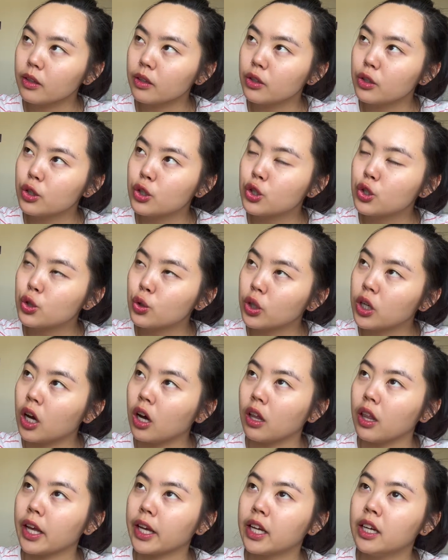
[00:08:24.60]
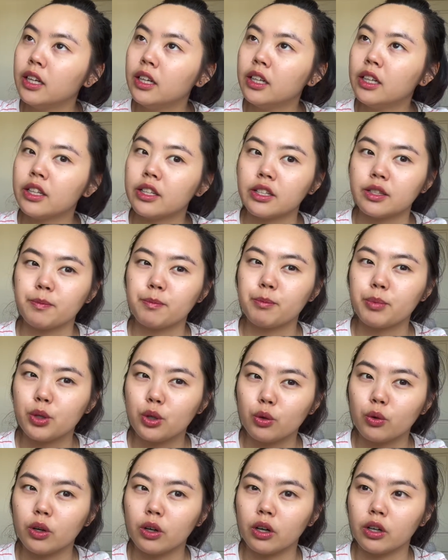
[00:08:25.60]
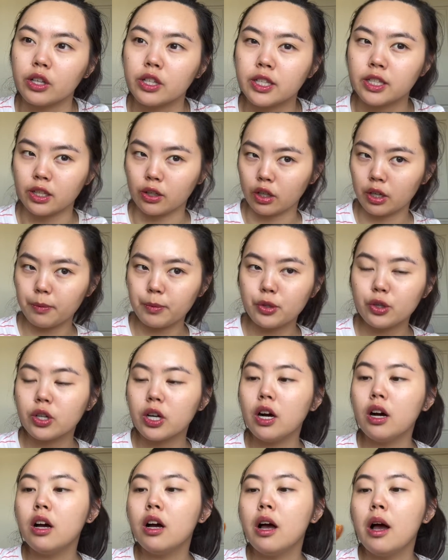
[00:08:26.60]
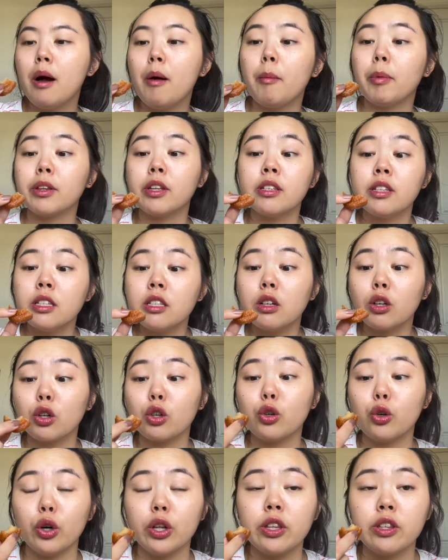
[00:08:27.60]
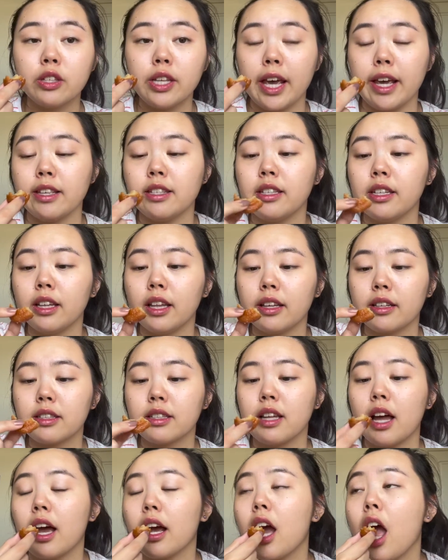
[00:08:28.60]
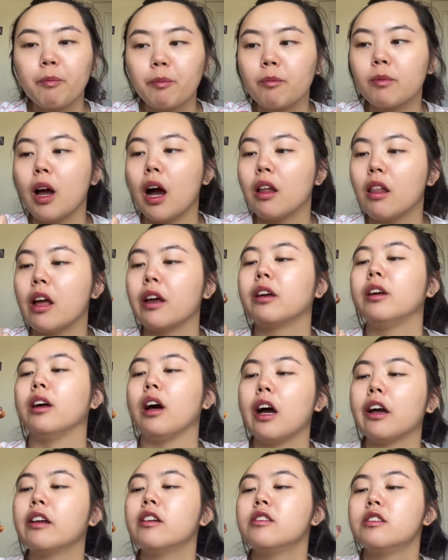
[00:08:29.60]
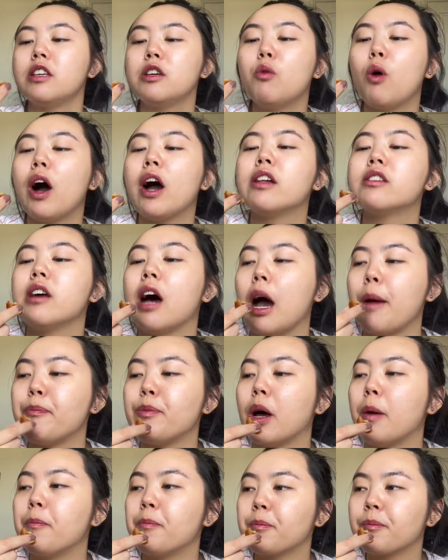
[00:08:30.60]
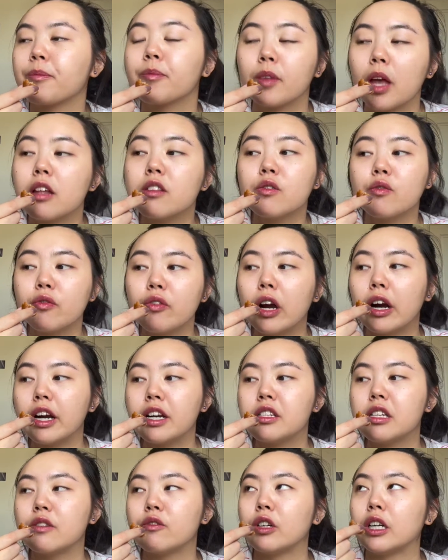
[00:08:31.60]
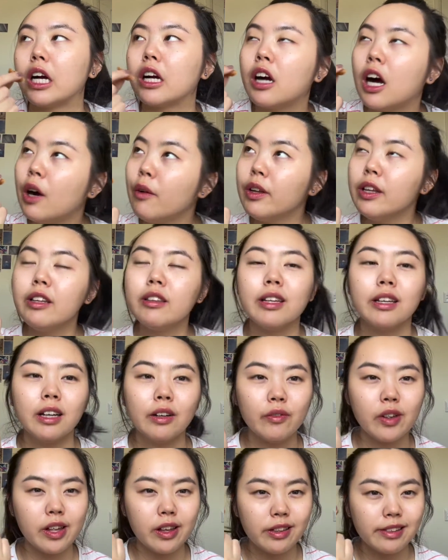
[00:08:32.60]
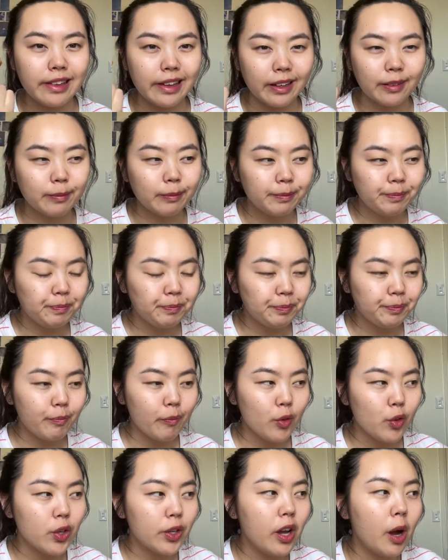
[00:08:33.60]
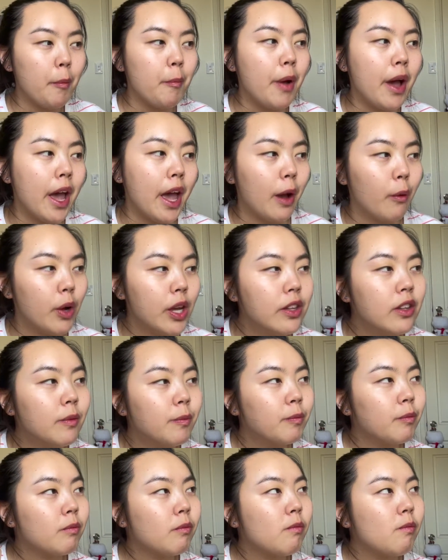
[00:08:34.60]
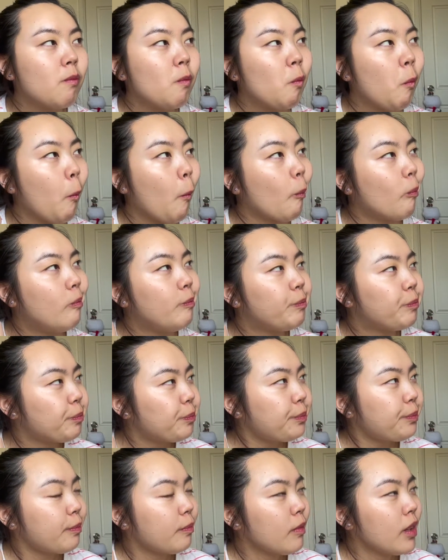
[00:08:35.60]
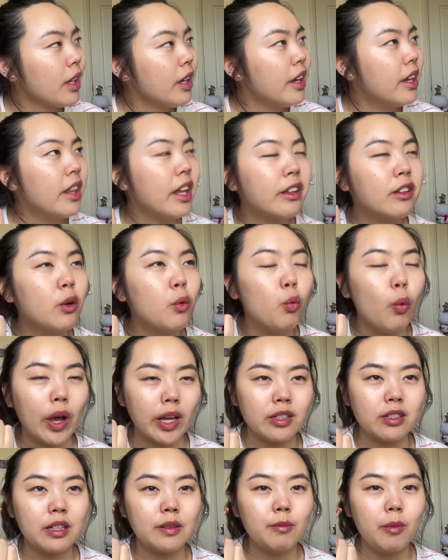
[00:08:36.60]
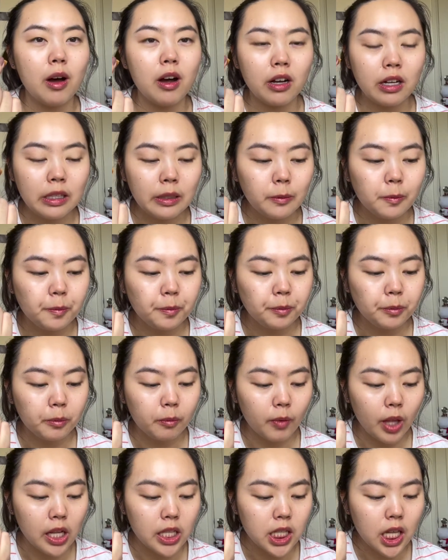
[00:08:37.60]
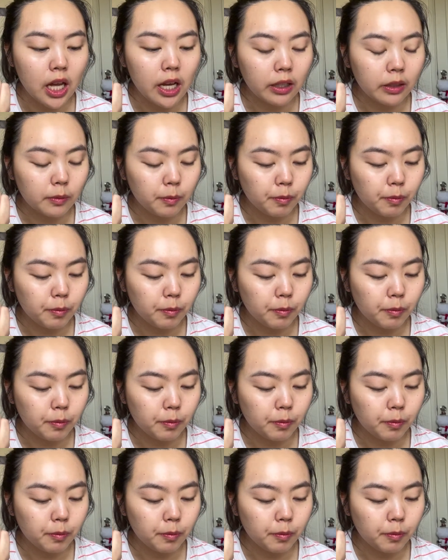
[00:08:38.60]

sugar, like just pure syrup sugar, but this is a good tasting like snack. I like it. I can see why it's hyped up. It's very different. I can't really think of anything to compare with in like the Western market. It's like,